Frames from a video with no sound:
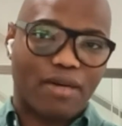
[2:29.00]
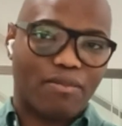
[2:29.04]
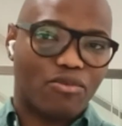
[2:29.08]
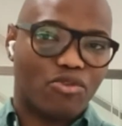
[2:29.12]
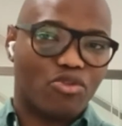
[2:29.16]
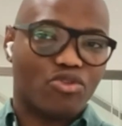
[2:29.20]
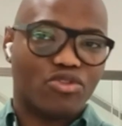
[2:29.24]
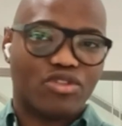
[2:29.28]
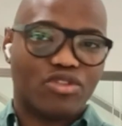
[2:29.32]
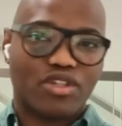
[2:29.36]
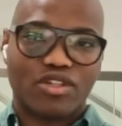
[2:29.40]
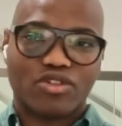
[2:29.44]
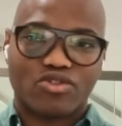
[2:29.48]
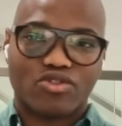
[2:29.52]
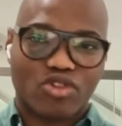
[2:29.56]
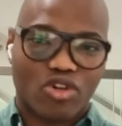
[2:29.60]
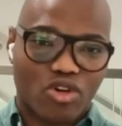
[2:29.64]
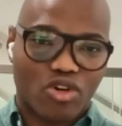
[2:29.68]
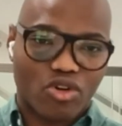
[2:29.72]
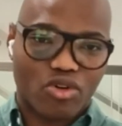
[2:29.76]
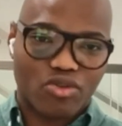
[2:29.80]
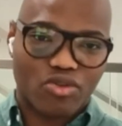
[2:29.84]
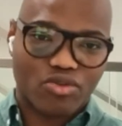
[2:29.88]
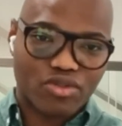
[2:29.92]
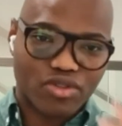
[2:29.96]
using
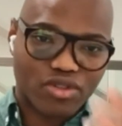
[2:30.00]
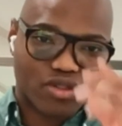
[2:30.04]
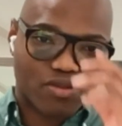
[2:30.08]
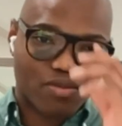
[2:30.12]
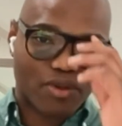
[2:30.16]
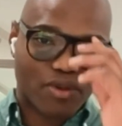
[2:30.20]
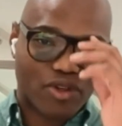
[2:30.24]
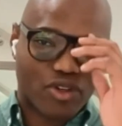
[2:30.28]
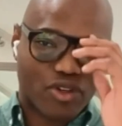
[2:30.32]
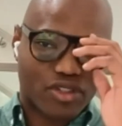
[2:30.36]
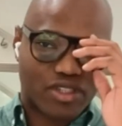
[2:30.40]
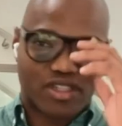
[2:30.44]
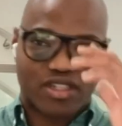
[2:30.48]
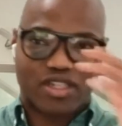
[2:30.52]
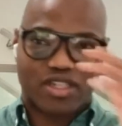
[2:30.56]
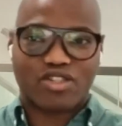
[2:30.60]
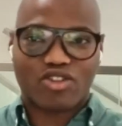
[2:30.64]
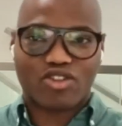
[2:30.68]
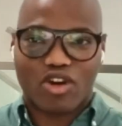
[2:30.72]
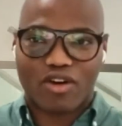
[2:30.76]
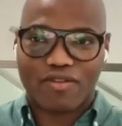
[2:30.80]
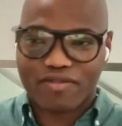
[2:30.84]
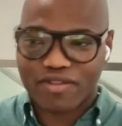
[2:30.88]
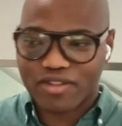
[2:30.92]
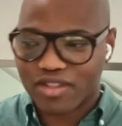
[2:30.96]
drones, because it
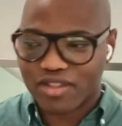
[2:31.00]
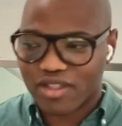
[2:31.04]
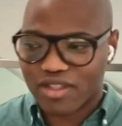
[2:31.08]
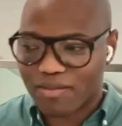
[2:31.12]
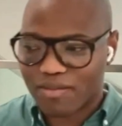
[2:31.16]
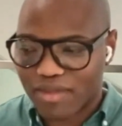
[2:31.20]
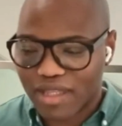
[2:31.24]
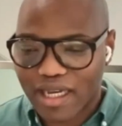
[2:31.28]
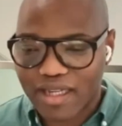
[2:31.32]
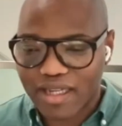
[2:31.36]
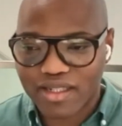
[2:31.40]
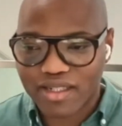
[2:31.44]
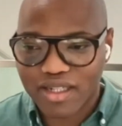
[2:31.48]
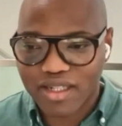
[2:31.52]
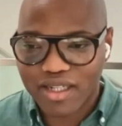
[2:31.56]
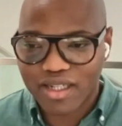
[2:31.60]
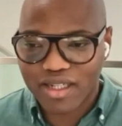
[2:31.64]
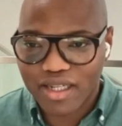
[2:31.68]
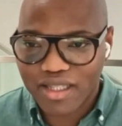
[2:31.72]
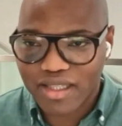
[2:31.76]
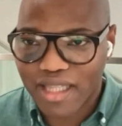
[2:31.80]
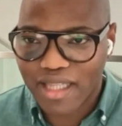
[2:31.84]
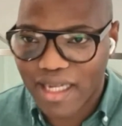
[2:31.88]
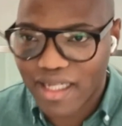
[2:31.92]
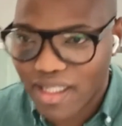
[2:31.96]
just offers them
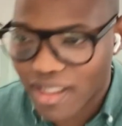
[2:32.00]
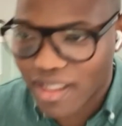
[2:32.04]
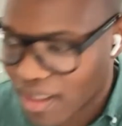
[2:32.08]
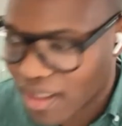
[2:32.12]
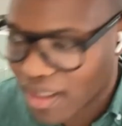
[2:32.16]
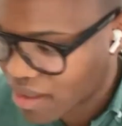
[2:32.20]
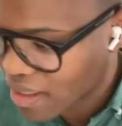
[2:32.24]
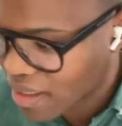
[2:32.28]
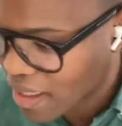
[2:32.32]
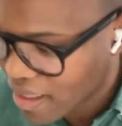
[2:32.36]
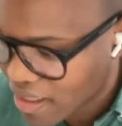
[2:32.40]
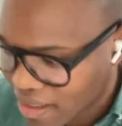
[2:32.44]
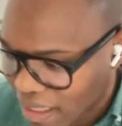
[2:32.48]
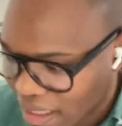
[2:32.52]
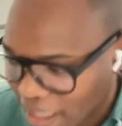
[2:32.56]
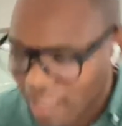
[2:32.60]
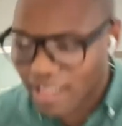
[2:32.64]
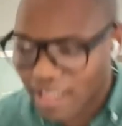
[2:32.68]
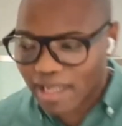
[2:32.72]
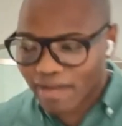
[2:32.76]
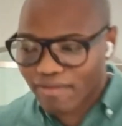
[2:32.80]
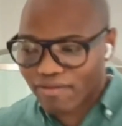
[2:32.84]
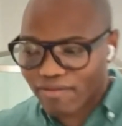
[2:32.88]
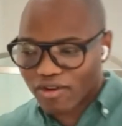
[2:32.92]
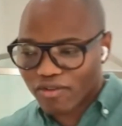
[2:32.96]
that
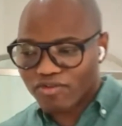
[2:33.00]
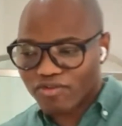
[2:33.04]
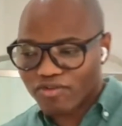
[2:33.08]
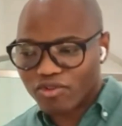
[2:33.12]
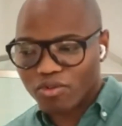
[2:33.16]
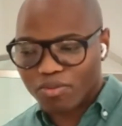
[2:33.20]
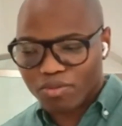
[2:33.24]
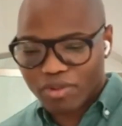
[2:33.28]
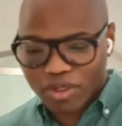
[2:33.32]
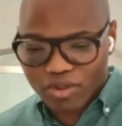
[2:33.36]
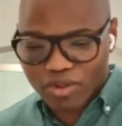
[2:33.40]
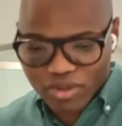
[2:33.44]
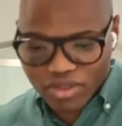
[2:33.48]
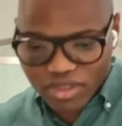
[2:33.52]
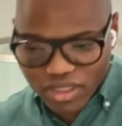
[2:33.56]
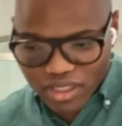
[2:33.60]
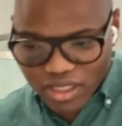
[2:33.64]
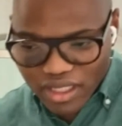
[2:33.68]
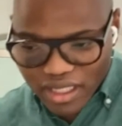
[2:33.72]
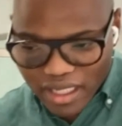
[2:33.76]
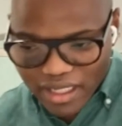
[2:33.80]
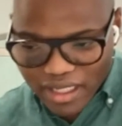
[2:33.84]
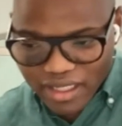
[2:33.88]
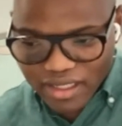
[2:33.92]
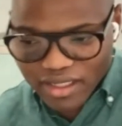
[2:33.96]
level of
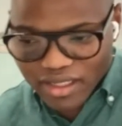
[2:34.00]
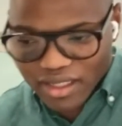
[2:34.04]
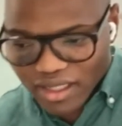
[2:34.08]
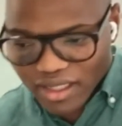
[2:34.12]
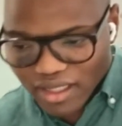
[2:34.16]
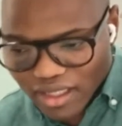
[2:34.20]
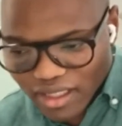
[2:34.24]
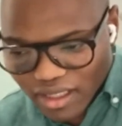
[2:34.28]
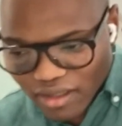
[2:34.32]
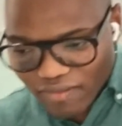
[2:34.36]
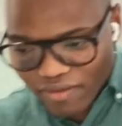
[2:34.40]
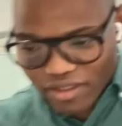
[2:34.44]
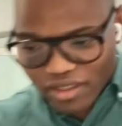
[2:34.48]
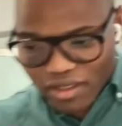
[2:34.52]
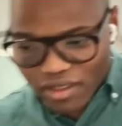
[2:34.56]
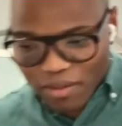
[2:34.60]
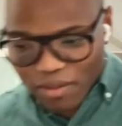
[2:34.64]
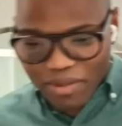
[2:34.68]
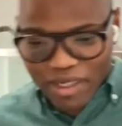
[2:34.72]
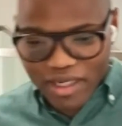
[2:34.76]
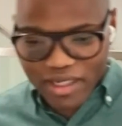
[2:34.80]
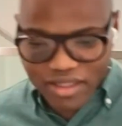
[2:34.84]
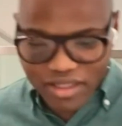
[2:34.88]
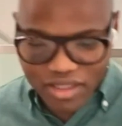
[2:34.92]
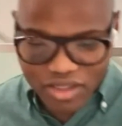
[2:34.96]
ubiquity and
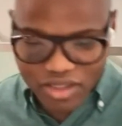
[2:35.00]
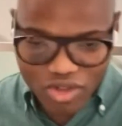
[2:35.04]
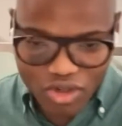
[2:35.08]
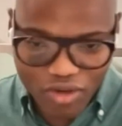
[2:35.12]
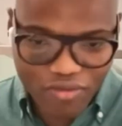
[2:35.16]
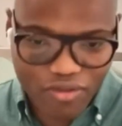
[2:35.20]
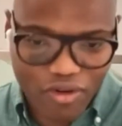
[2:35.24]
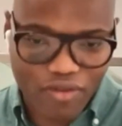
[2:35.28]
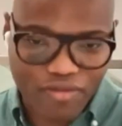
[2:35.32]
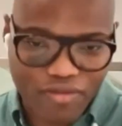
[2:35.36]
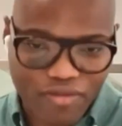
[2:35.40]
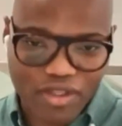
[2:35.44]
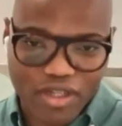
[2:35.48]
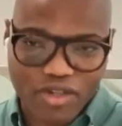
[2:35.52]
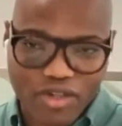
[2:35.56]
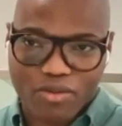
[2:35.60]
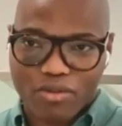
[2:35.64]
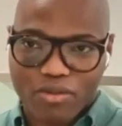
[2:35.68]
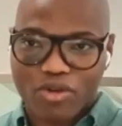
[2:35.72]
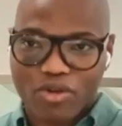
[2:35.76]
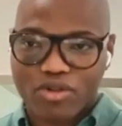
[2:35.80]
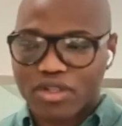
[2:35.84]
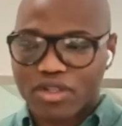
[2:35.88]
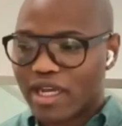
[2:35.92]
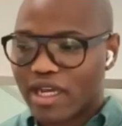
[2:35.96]
visibility of the
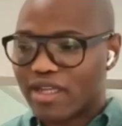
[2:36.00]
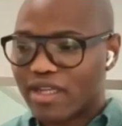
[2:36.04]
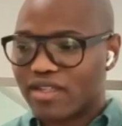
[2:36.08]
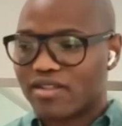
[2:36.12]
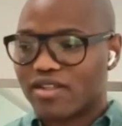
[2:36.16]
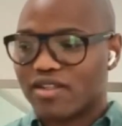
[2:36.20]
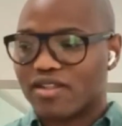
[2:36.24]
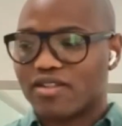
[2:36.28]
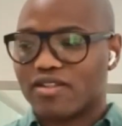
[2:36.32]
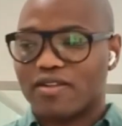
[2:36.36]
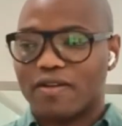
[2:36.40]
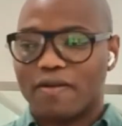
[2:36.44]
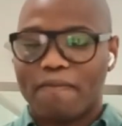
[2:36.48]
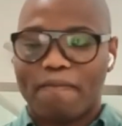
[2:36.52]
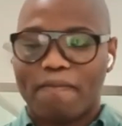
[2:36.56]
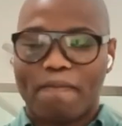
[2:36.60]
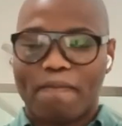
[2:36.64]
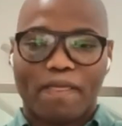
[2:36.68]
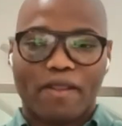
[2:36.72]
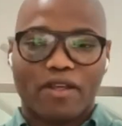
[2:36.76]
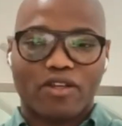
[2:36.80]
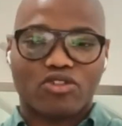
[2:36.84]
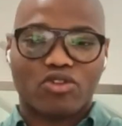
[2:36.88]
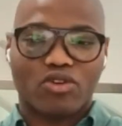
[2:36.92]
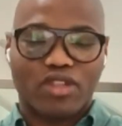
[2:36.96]
remote assets.
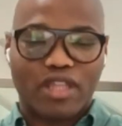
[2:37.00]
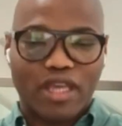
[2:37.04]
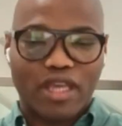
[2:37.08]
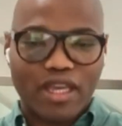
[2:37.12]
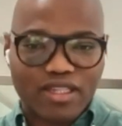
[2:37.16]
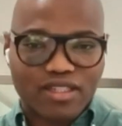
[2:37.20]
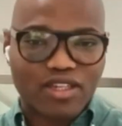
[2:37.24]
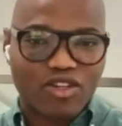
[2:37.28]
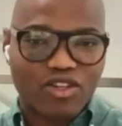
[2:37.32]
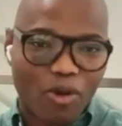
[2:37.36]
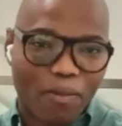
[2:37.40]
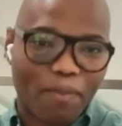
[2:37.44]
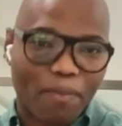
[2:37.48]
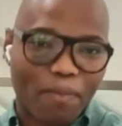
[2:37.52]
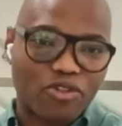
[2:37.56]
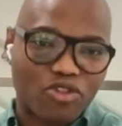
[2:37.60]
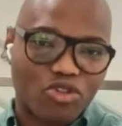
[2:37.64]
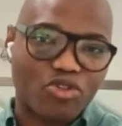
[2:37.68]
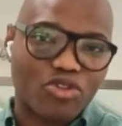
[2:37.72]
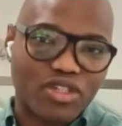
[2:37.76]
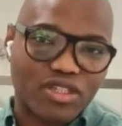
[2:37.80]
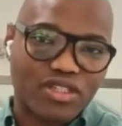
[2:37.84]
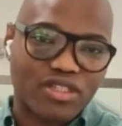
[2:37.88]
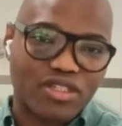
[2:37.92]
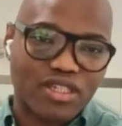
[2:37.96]
So there's an
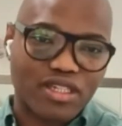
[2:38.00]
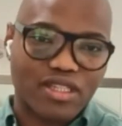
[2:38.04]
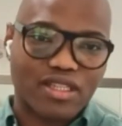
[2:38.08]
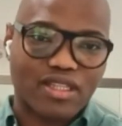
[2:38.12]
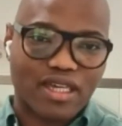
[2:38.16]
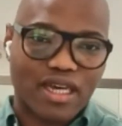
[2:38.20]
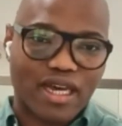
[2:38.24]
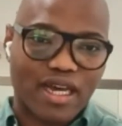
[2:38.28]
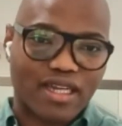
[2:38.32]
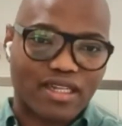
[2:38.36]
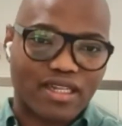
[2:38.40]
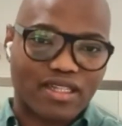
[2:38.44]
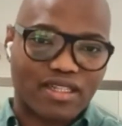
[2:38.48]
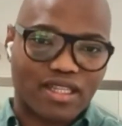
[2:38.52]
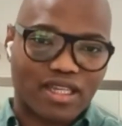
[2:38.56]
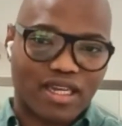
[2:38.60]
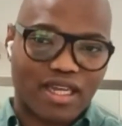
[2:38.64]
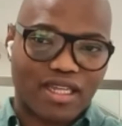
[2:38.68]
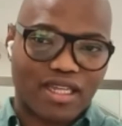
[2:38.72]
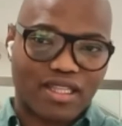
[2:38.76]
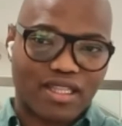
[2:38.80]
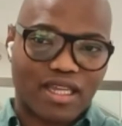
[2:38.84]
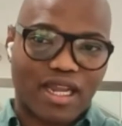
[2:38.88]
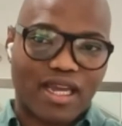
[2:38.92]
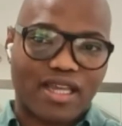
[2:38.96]
opportunity in that
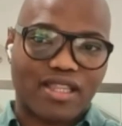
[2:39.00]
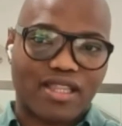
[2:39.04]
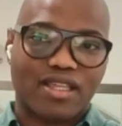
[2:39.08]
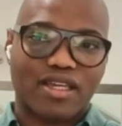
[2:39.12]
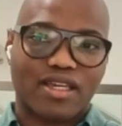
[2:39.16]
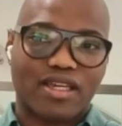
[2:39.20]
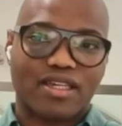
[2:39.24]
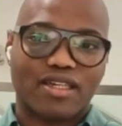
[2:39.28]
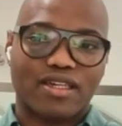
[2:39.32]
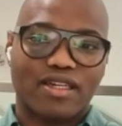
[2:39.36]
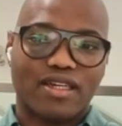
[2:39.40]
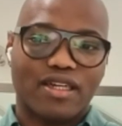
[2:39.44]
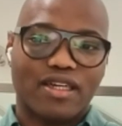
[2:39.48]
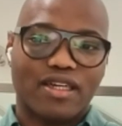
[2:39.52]
I think,